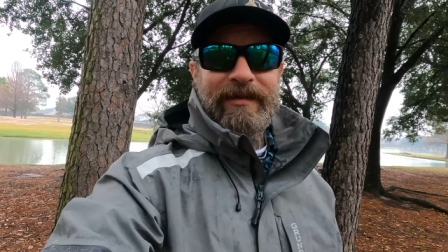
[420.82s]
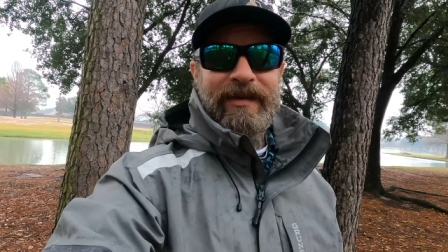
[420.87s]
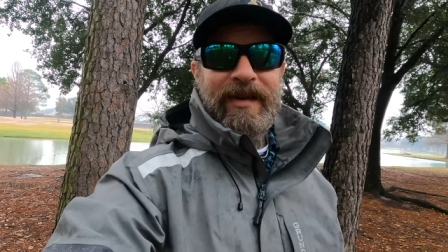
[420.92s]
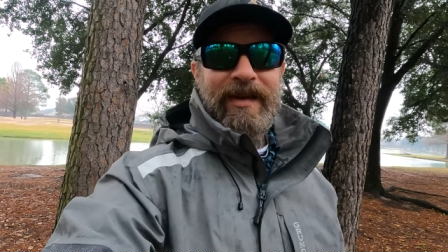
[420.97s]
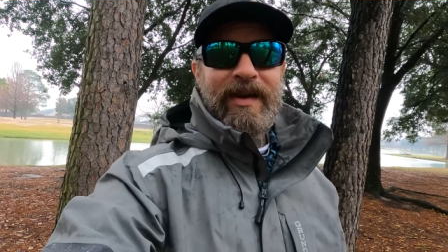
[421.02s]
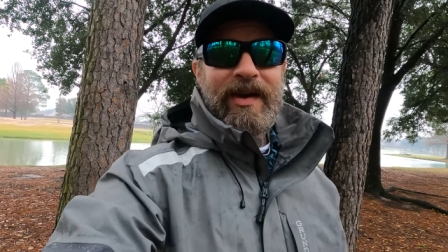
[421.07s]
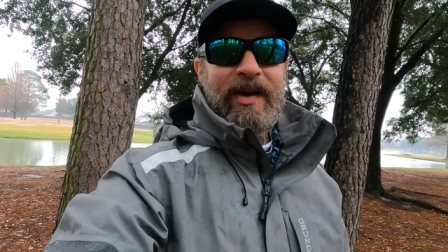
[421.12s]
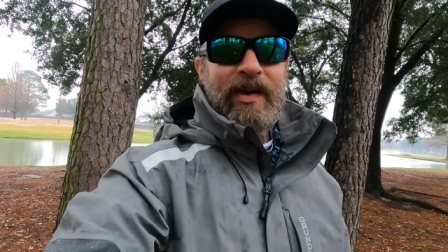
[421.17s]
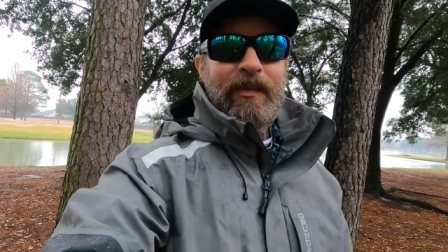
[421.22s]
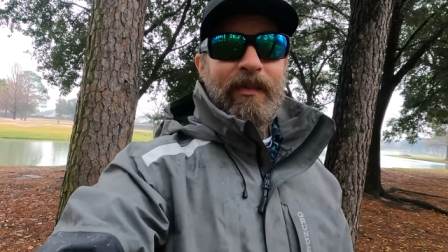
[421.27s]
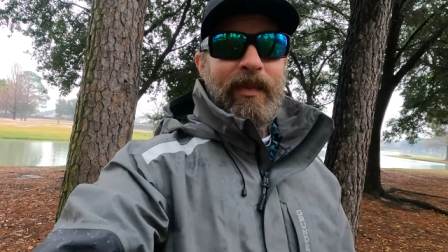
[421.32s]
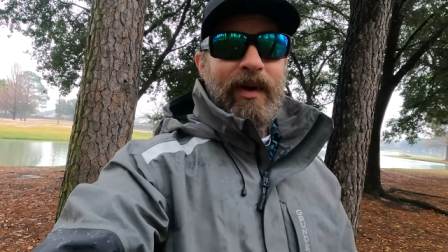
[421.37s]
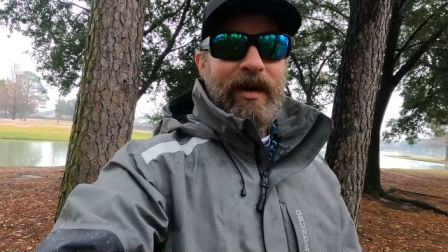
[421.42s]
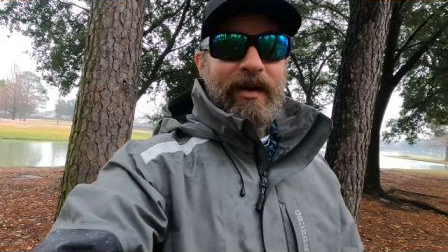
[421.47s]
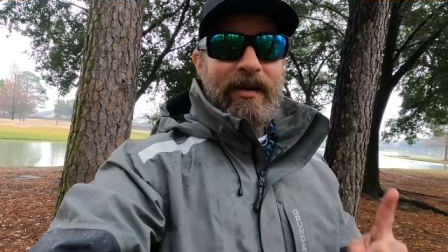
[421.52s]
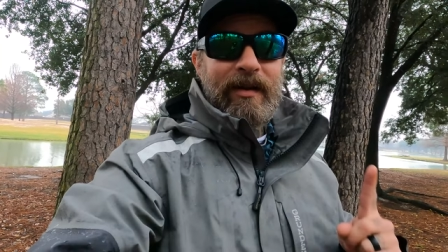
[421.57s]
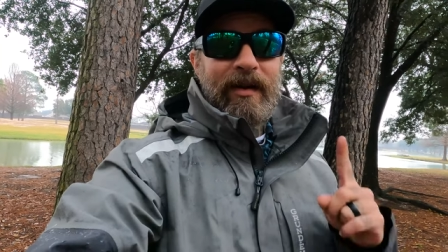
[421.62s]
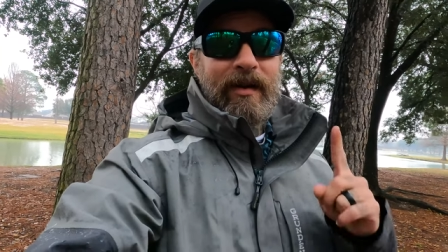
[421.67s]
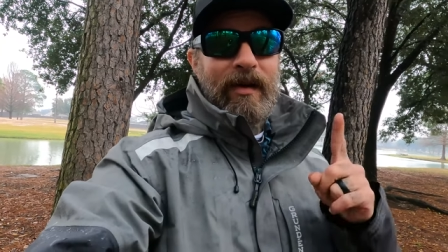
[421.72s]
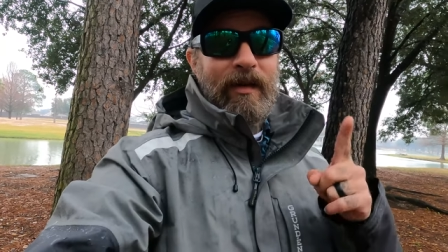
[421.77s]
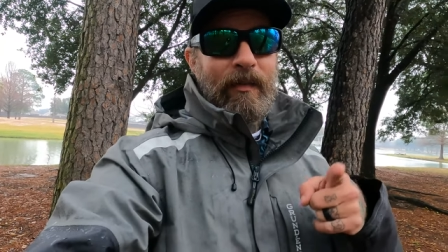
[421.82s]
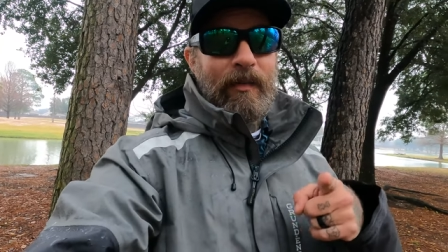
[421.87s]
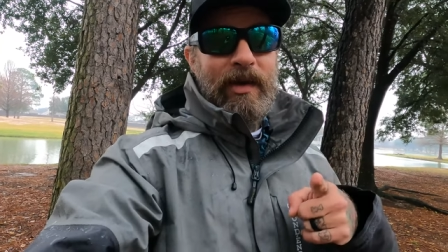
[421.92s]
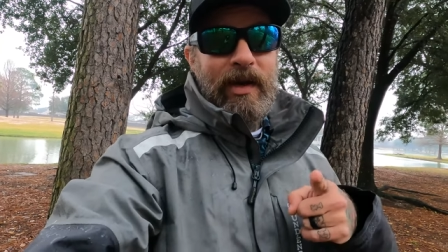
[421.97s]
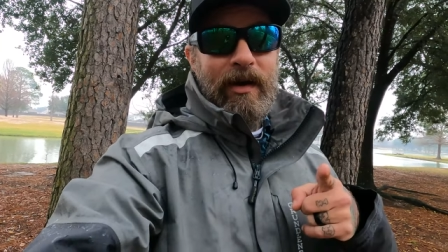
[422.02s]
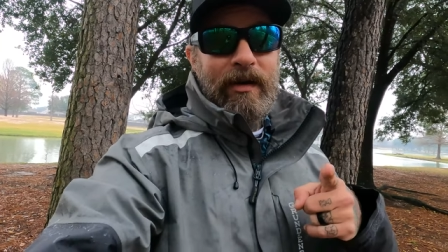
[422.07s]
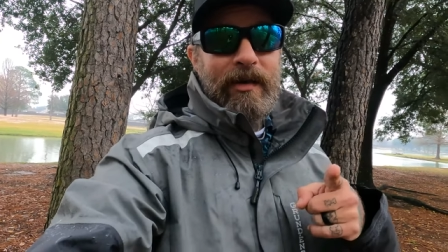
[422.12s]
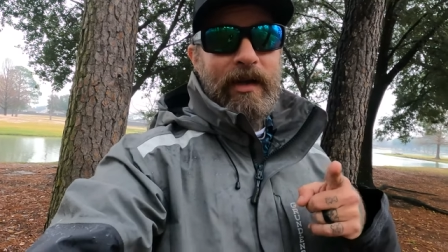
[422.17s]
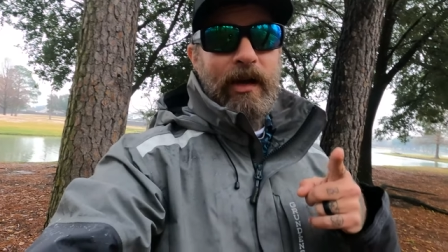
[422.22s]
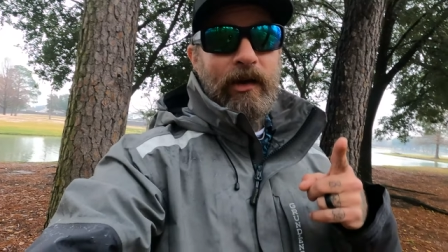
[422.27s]
this. But
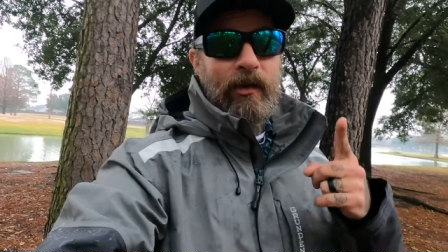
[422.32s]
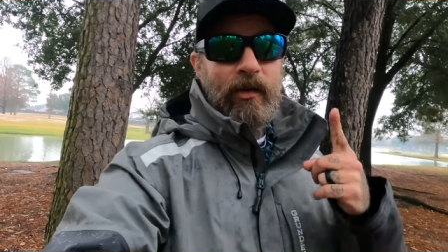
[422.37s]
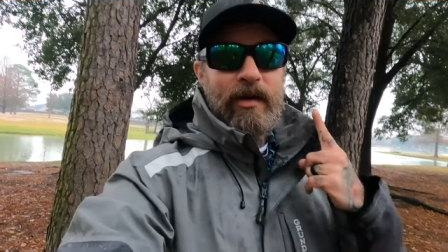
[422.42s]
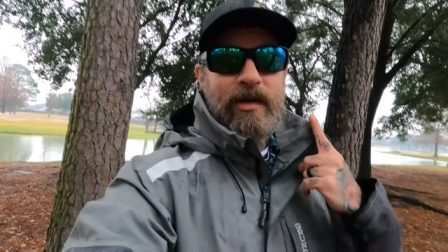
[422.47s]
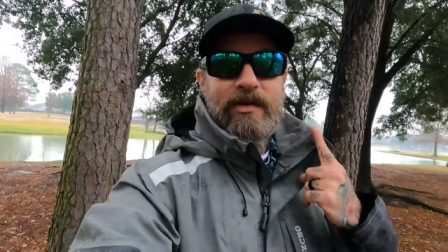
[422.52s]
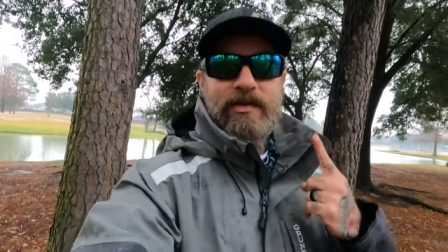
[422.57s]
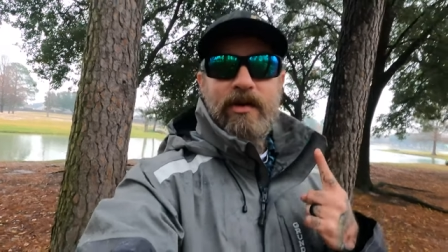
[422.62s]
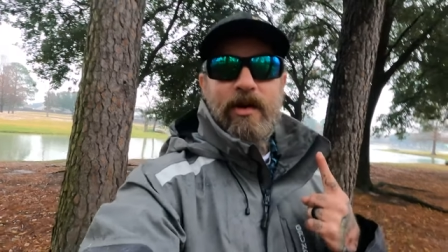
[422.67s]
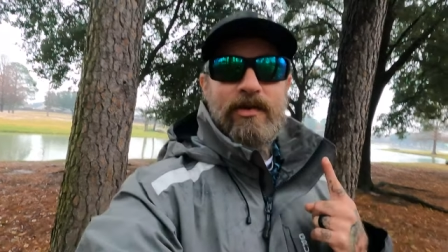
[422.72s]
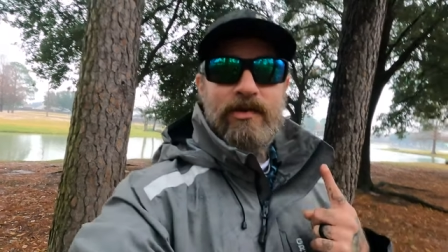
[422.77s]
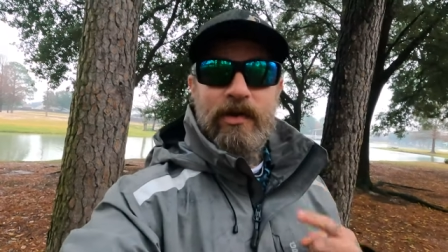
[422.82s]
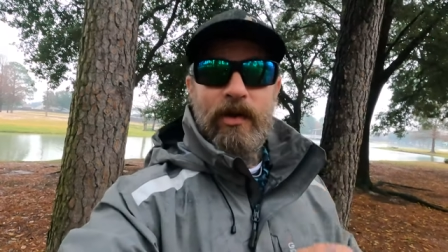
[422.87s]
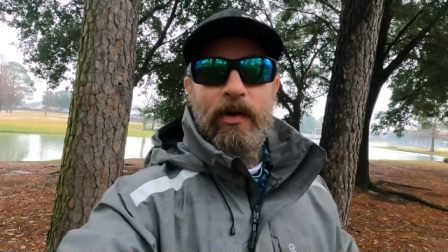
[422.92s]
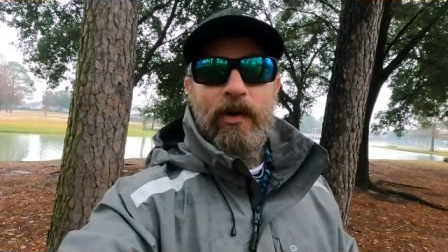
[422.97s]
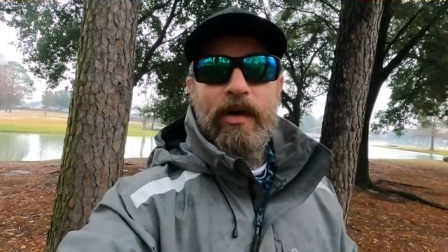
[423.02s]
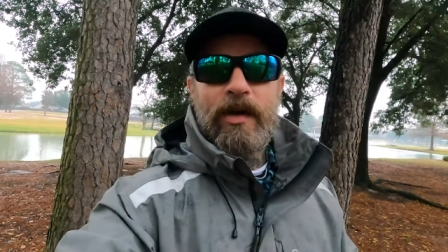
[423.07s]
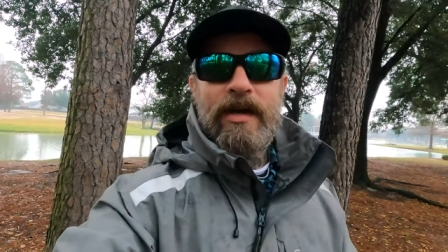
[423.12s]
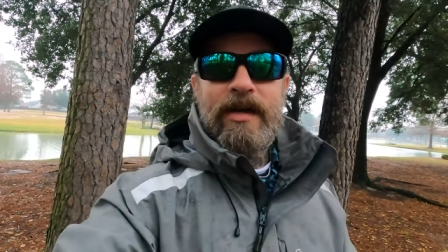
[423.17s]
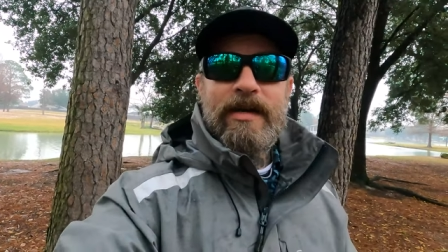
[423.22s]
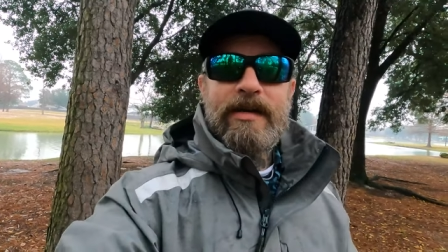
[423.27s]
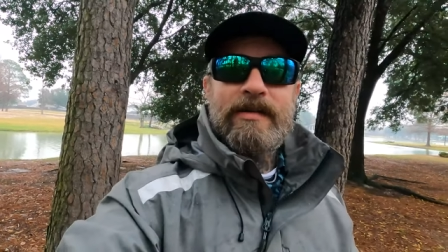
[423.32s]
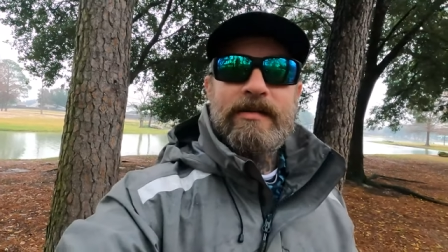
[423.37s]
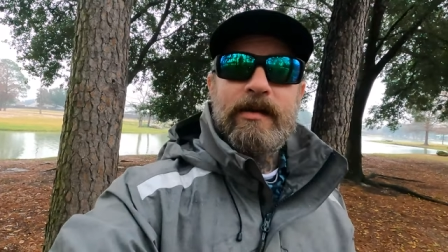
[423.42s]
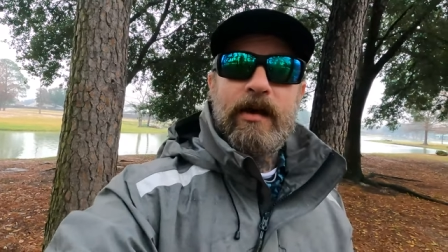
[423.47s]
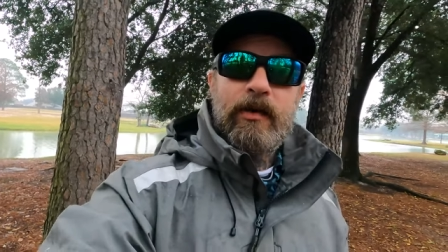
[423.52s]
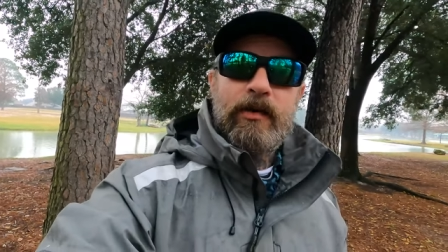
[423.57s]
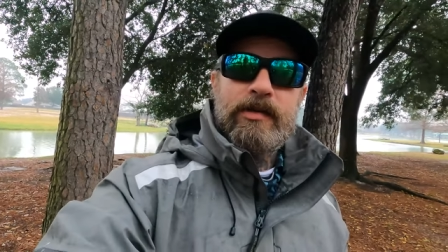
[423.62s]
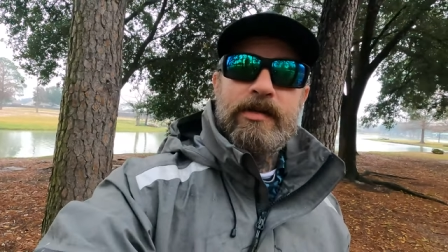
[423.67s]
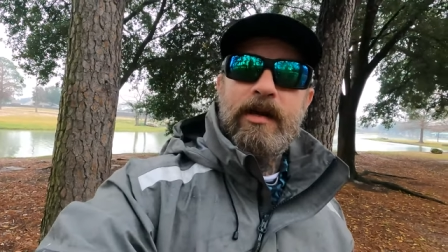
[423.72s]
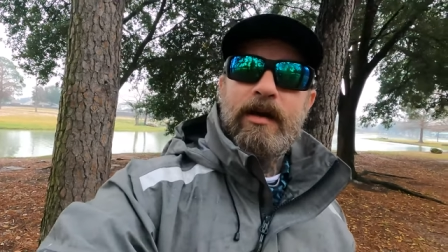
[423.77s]
beyond that, Grundens also
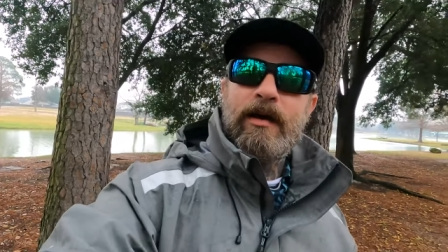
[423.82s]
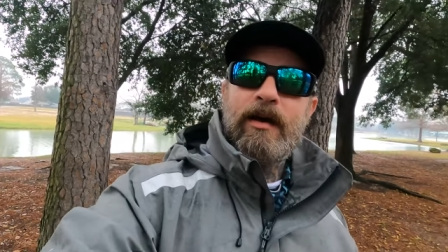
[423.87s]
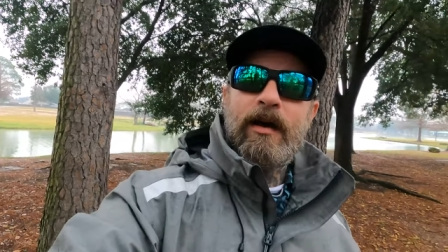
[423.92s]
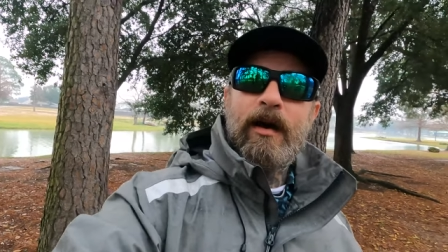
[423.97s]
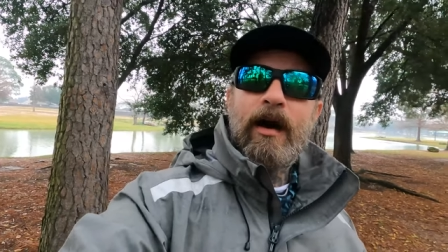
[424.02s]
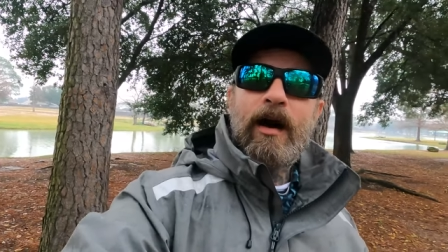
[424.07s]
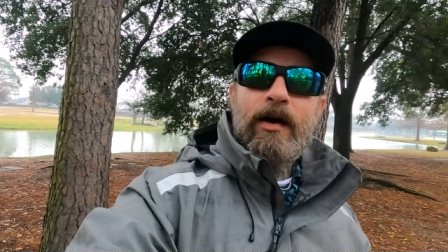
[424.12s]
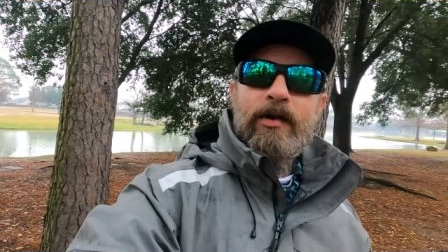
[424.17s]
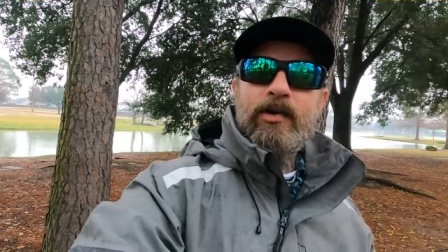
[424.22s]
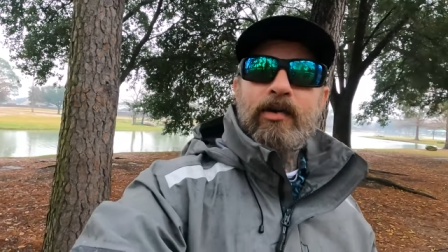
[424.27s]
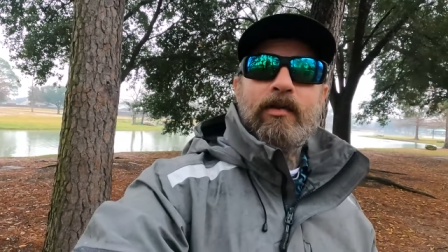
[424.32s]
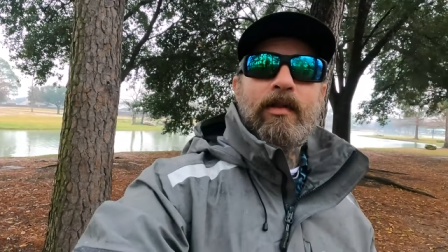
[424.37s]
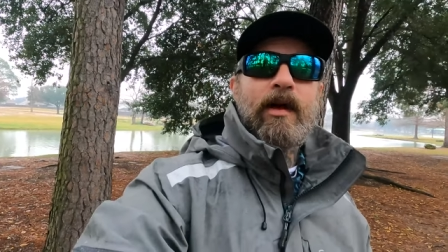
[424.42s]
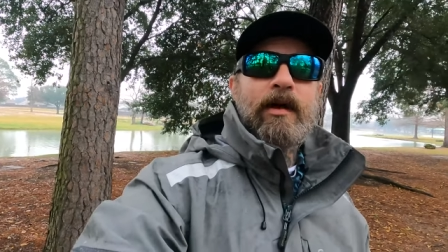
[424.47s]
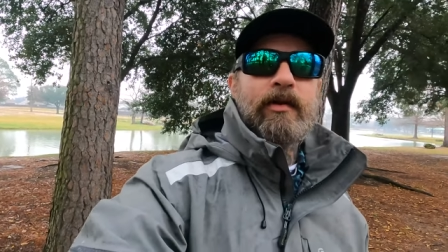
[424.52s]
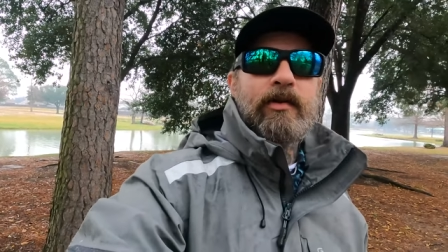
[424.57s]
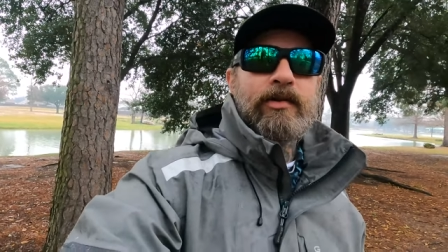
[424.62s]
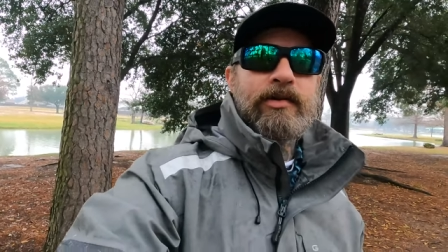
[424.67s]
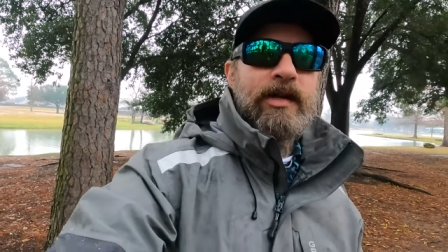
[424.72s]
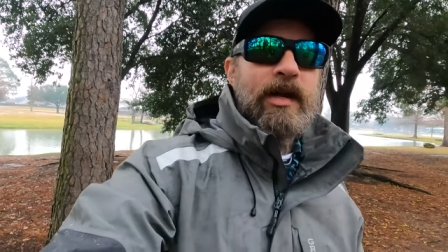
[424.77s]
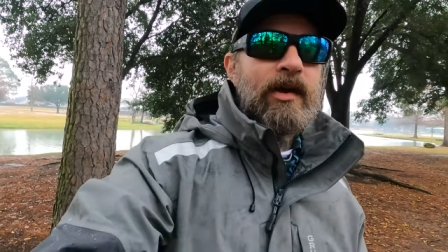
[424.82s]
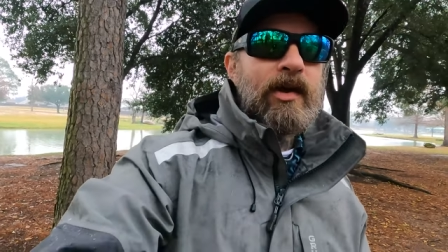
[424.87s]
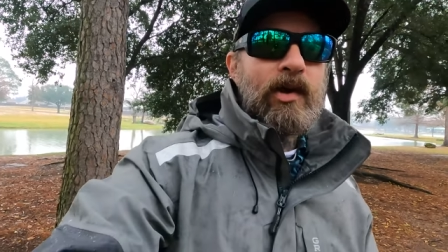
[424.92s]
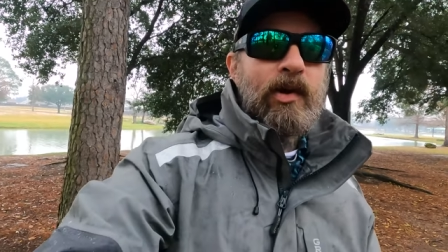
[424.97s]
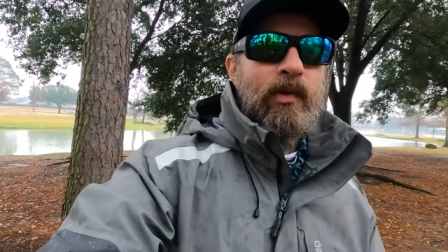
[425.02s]
sells underliners,